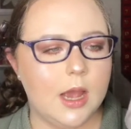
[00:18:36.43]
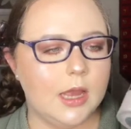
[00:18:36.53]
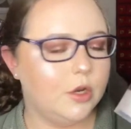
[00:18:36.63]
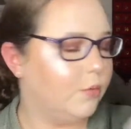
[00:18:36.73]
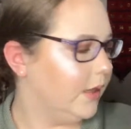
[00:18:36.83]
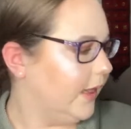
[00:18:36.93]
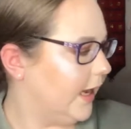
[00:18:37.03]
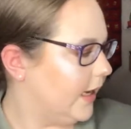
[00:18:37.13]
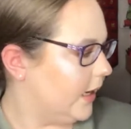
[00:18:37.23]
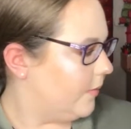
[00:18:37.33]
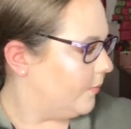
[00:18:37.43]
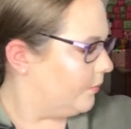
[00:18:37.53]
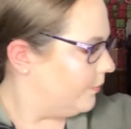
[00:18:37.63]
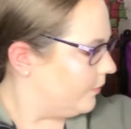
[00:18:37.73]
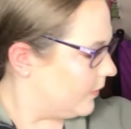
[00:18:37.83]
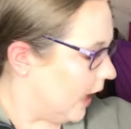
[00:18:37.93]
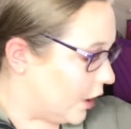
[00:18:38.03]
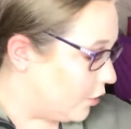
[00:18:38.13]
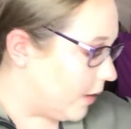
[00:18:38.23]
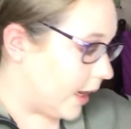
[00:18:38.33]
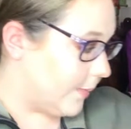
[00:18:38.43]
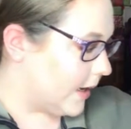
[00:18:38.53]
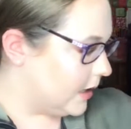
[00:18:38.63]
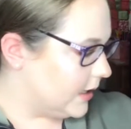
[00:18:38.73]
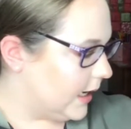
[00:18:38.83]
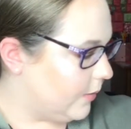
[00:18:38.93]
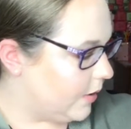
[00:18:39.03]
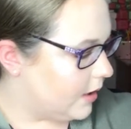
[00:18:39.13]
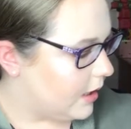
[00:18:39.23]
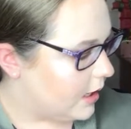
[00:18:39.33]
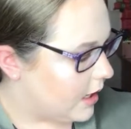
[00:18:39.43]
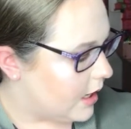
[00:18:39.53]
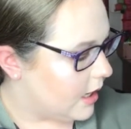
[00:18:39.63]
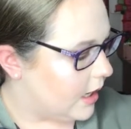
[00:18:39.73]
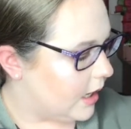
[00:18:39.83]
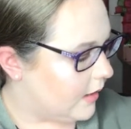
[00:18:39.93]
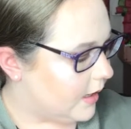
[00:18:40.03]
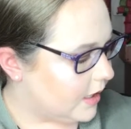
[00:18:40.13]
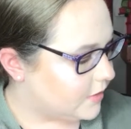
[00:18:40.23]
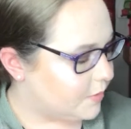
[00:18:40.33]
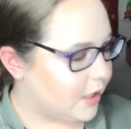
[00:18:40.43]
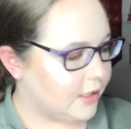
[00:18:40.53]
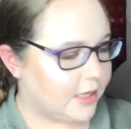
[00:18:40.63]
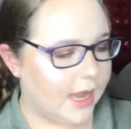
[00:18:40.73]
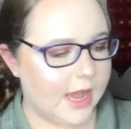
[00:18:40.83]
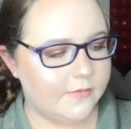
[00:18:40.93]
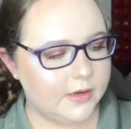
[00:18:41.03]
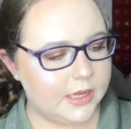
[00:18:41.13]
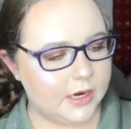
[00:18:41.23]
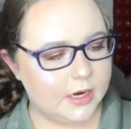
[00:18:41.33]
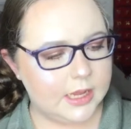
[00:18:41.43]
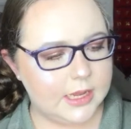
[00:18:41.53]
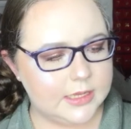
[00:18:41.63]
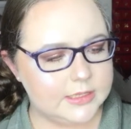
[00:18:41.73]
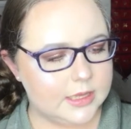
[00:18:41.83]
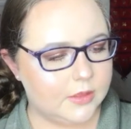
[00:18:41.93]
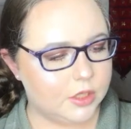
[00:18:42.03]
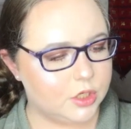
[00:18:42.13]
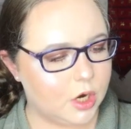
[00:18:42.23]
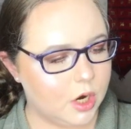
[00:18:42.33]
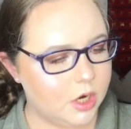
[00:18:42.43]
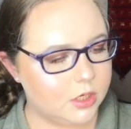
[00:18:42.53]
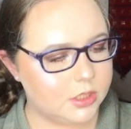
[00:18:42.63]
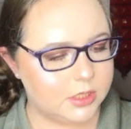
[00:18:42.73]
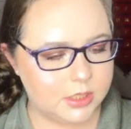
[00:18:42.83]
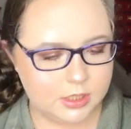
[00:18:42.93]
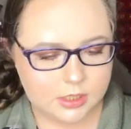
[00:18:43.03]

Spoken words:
I do really like it. I do recommend it to anyone. And the next product I have in here is the Tarte